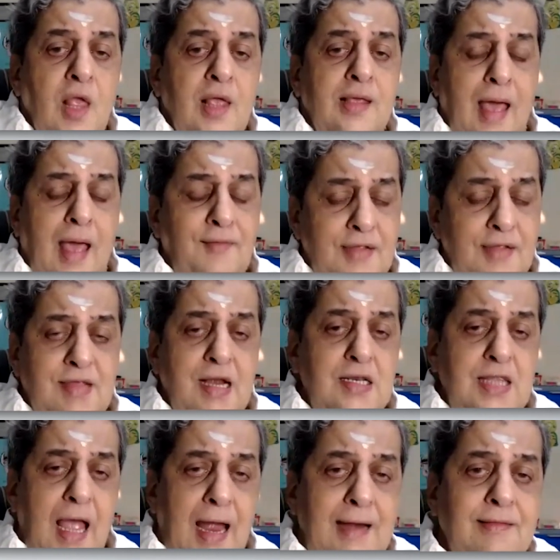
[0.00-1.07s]
having said
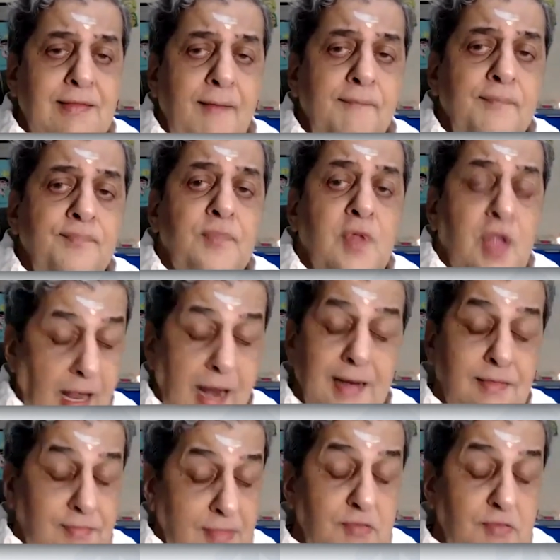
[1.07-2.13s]
that,
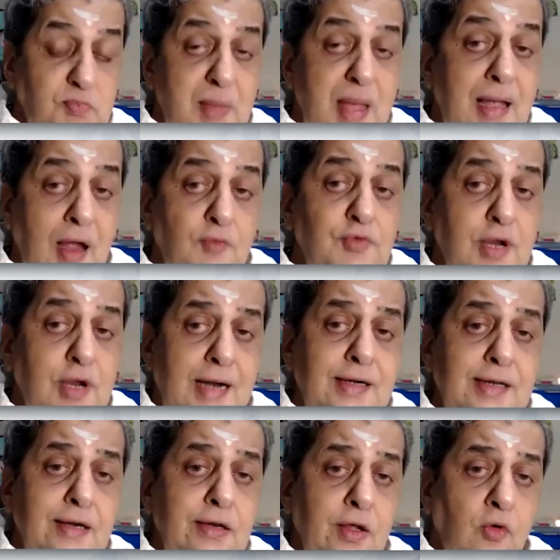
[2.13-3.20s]
and this may have to
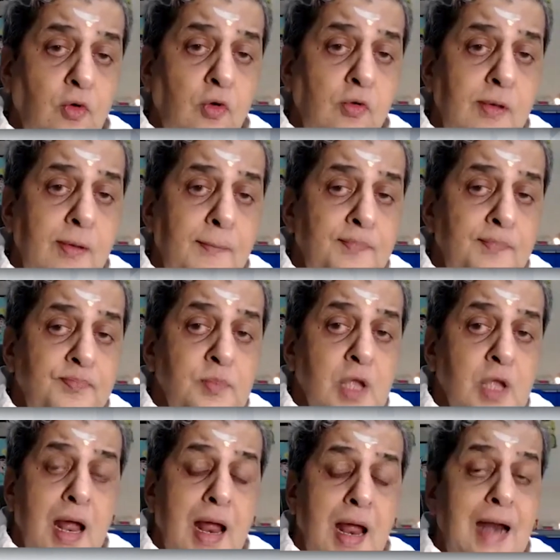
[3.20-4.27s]
continue
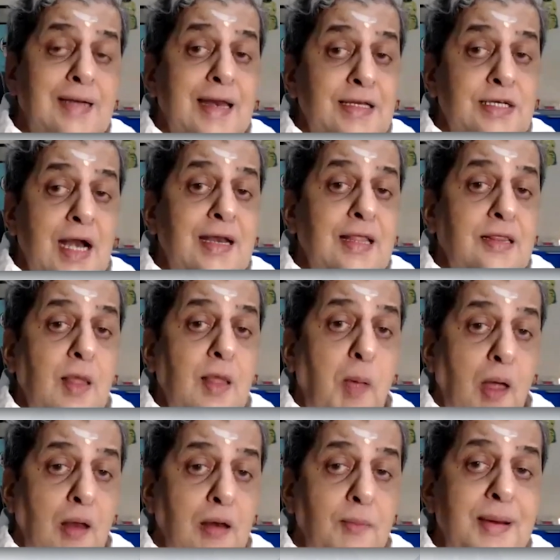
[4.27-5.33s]
at least until the
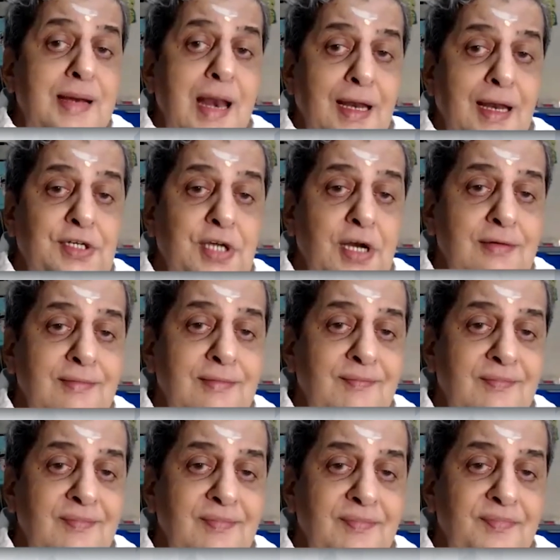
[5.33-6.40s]
parliament election,
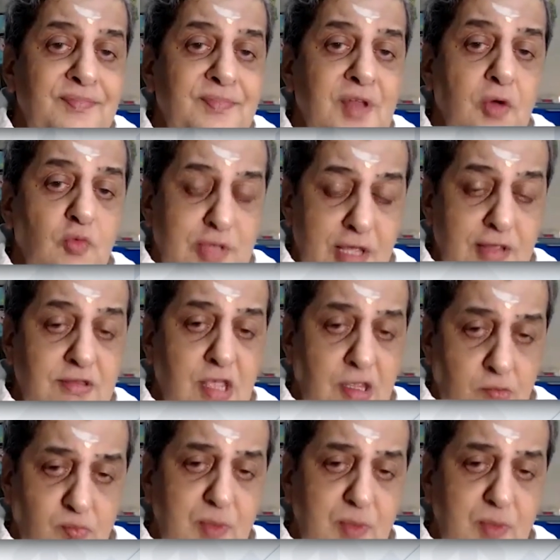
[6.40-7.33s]
which is 6